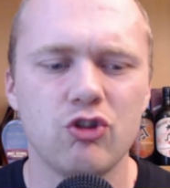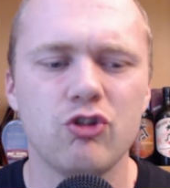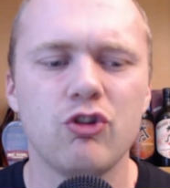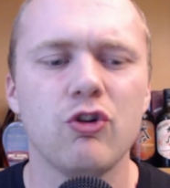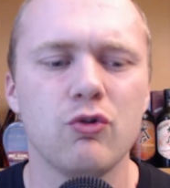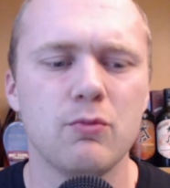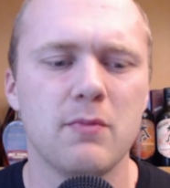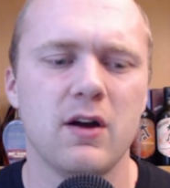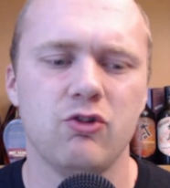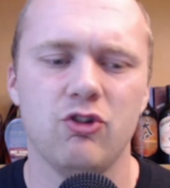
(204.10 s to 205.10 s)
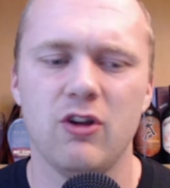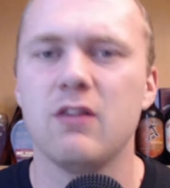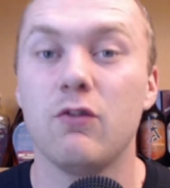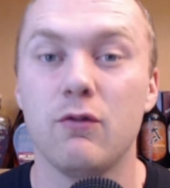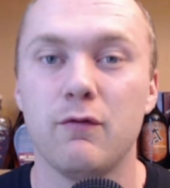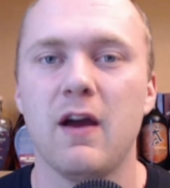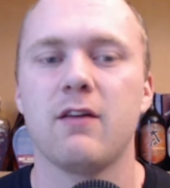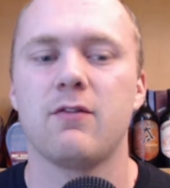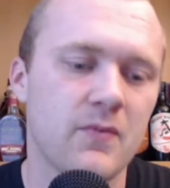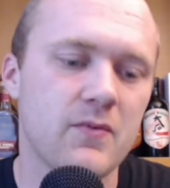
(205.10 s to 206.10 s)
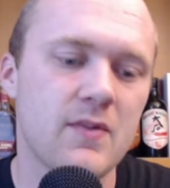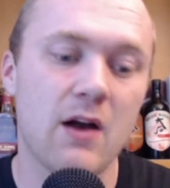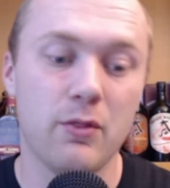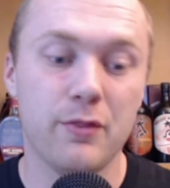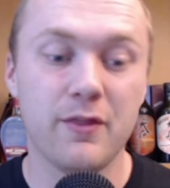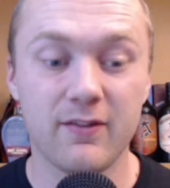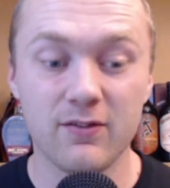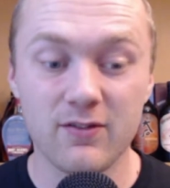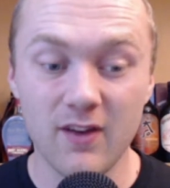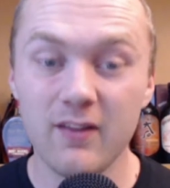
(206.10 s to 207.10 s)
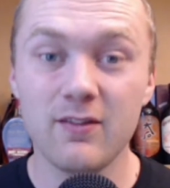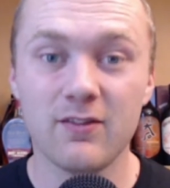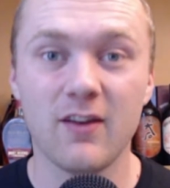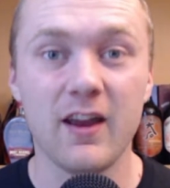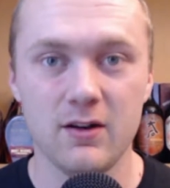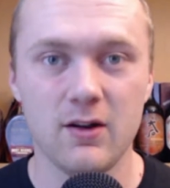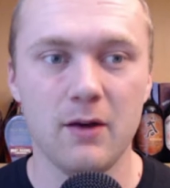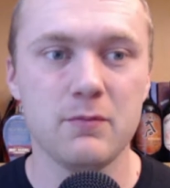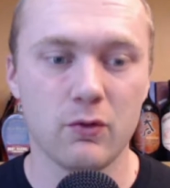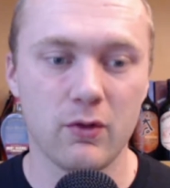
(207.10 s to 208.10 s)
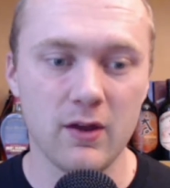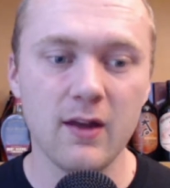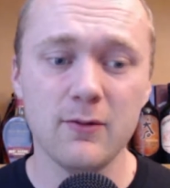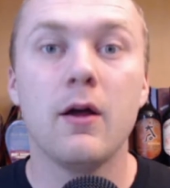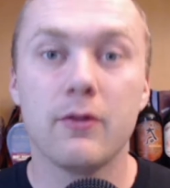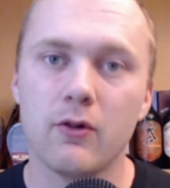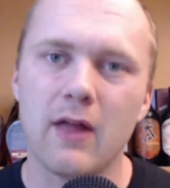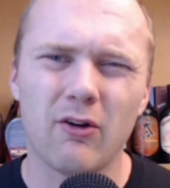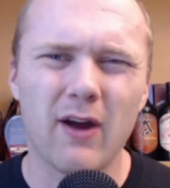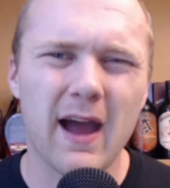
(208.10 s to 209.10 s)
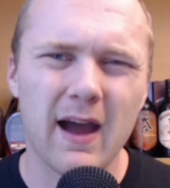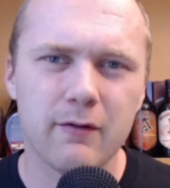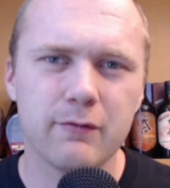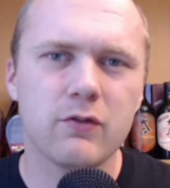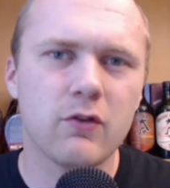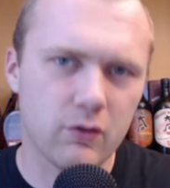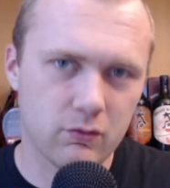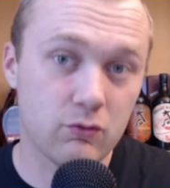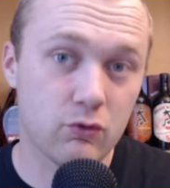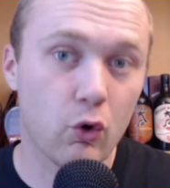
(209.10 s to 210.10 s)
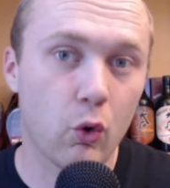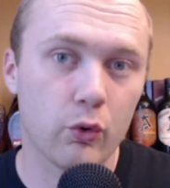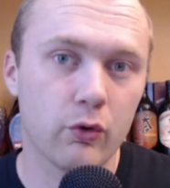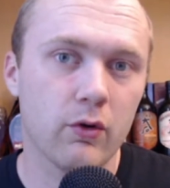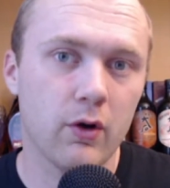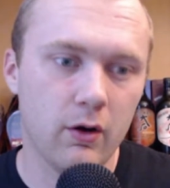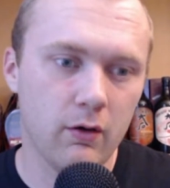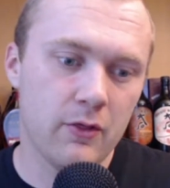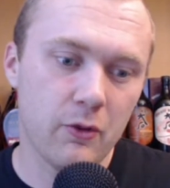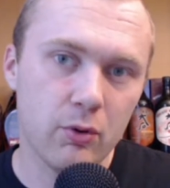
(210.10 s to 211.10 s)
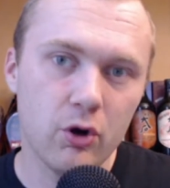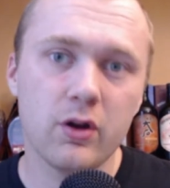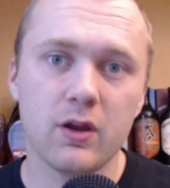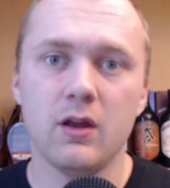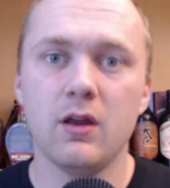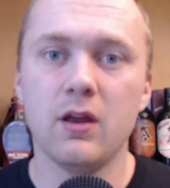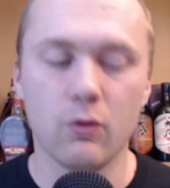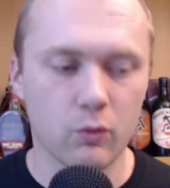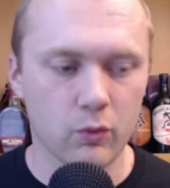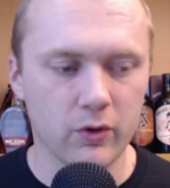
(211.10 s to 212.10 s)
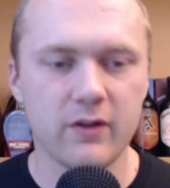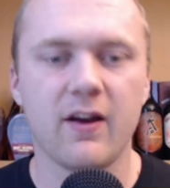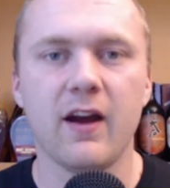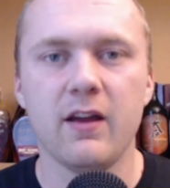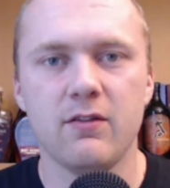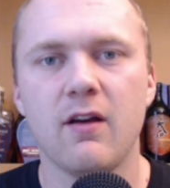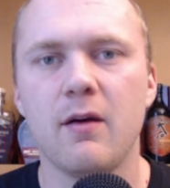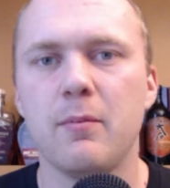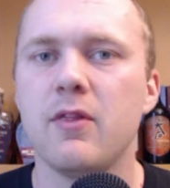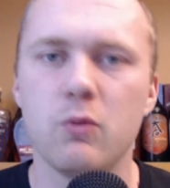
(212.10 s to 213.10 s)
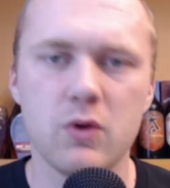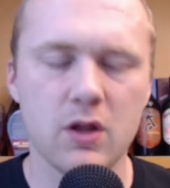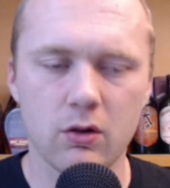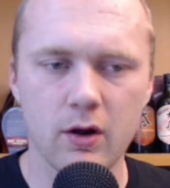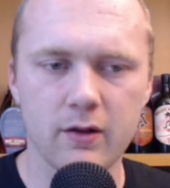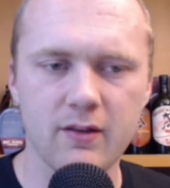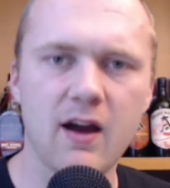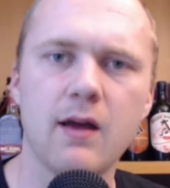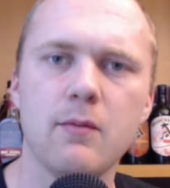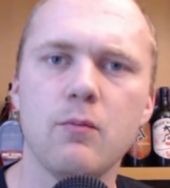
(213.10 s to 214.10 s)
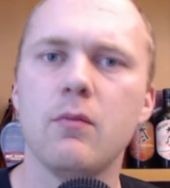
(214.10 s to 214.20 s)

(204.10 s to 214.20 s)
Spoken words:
too much and too fast. Now, this does tighten up near the end. The latter half to quarter of the book, it really tightens up, and then we get a lot of time